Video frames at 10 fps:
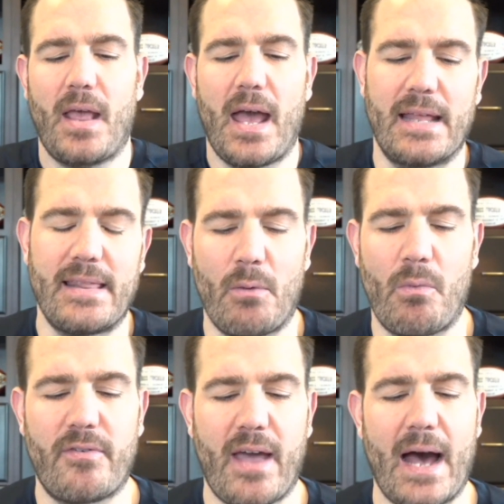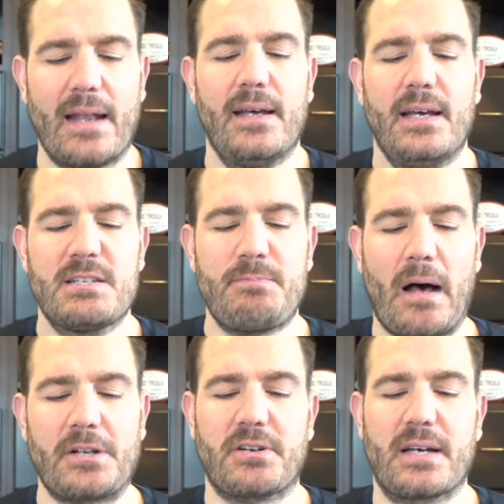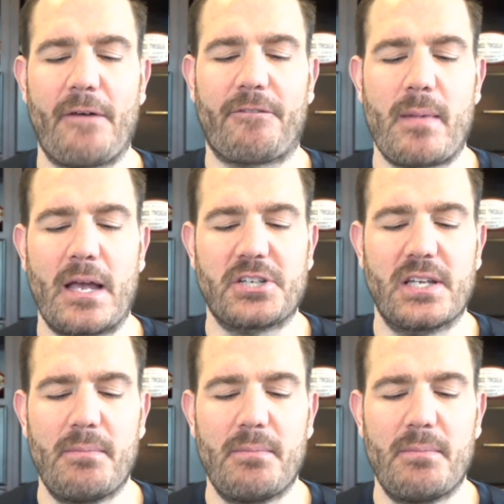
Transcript: And then we've got sponsor confirmation